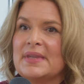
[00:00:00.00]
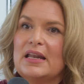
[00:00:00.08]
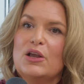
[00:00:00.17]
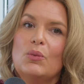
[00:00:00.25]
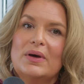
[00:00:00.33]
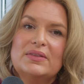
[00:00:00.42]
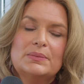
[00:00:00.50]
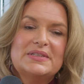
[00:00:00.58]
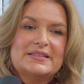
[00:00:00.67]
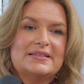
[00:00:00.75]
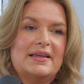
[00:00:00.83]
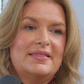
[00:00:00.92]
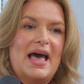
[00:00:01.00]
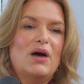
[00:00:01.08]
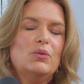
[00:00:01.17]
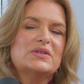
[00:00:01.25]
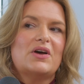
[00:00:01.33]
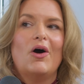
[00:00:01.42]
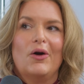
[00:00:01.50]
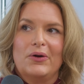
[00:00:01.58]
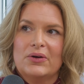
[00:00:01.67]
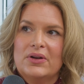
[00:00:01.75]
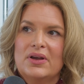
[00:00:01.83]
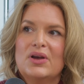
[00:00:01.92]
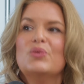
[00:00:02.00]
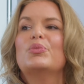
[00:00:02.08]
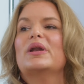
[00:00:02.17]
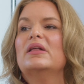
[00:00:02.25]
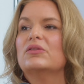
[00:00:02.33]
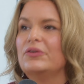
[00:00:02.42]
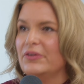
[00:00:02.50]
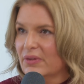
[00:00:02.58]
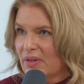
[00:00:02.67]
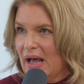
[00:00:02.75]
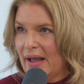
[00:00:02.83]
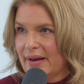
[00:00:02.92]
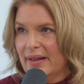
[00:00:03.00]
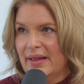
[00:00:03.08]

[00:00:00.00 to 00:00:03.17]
And I want them to say, that was hard, but I learned a lot.